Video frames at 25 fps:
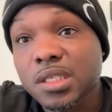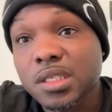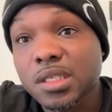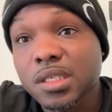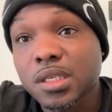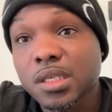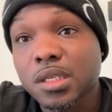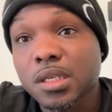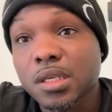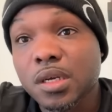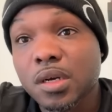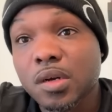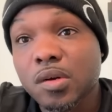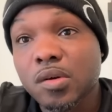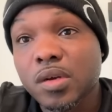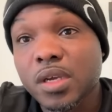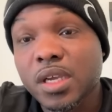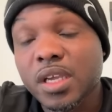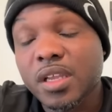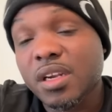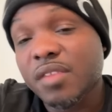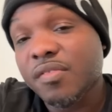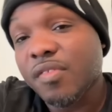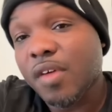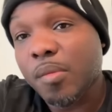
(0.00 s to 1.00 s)
You know,
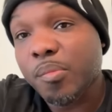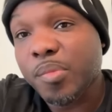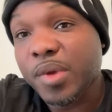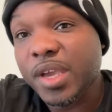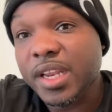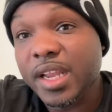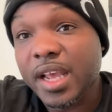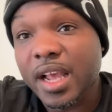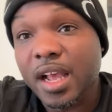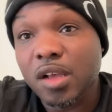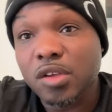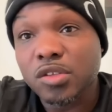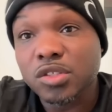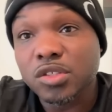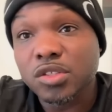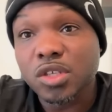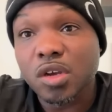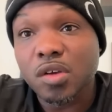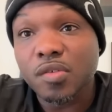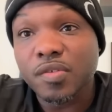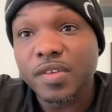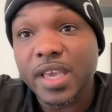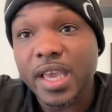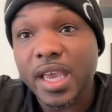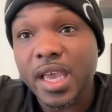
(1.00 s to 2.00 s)
and if I pay the house
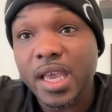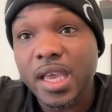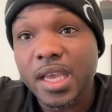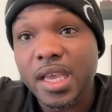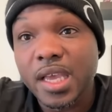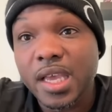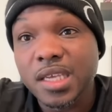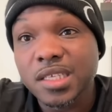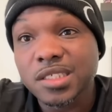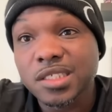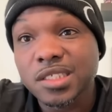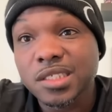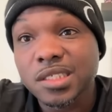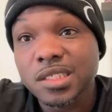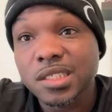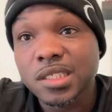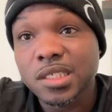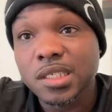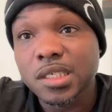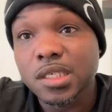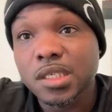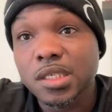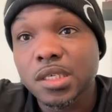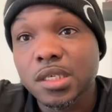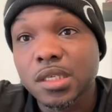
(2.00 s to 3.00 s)
off cash,
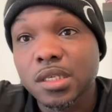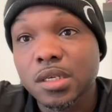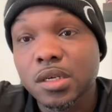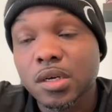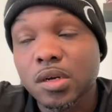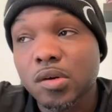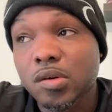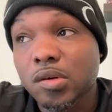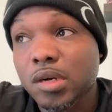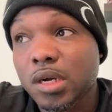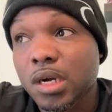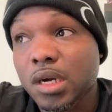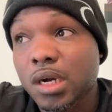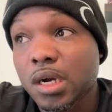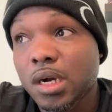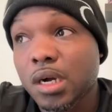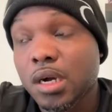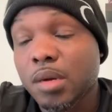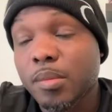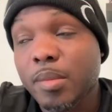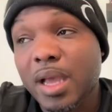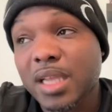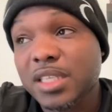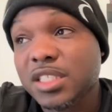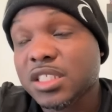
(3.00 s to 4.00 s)
you know,
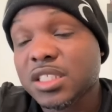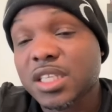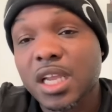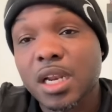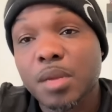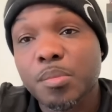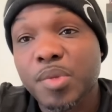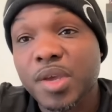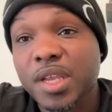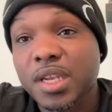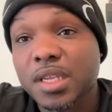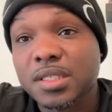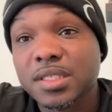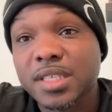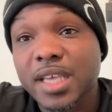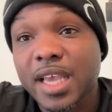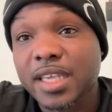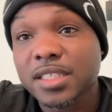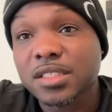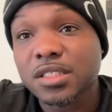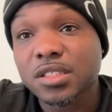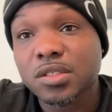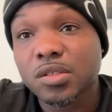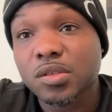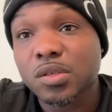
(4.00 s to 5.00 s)
I just got to pay the
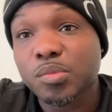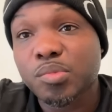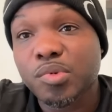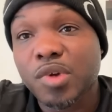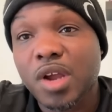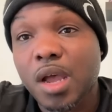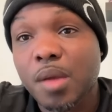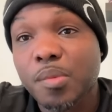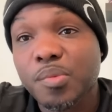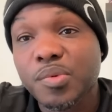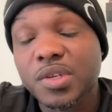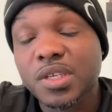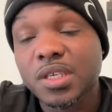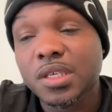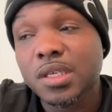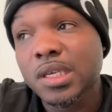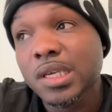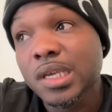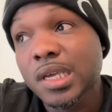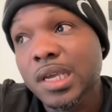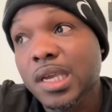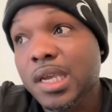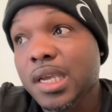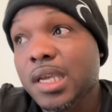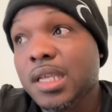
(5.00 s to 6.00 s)
taxes on the property,
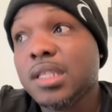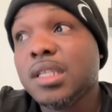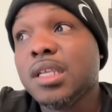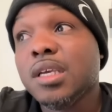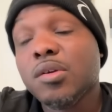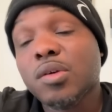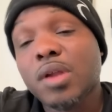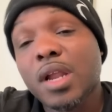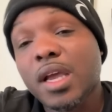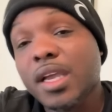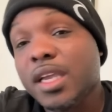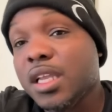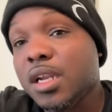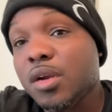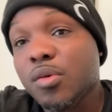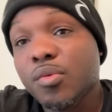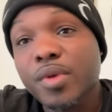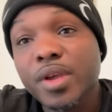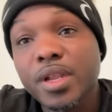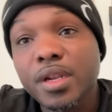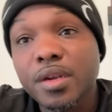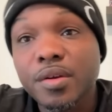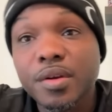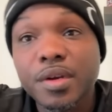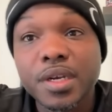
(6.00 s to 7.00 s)
and then when I get a
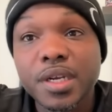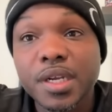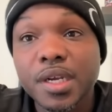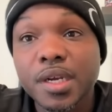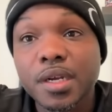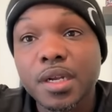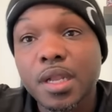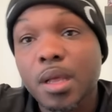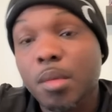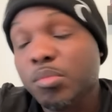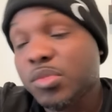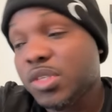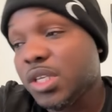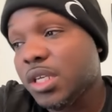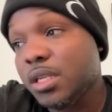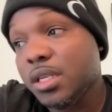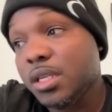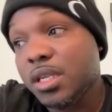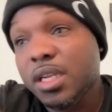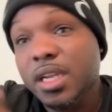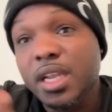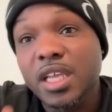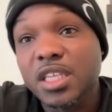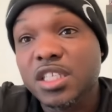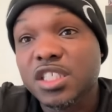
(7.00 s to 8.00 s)
renter in there,
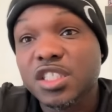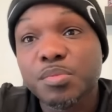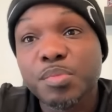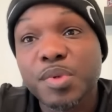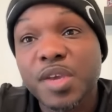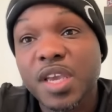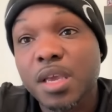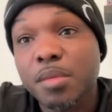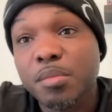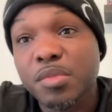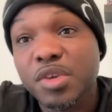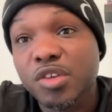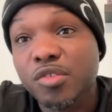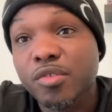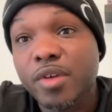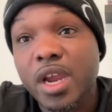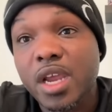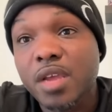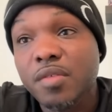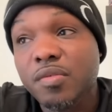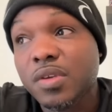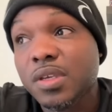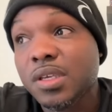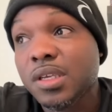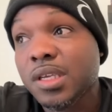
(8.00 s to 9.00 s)
then they just paying me
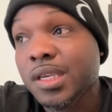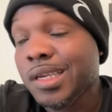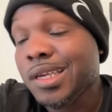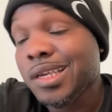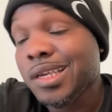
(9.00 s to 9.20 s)
gravy.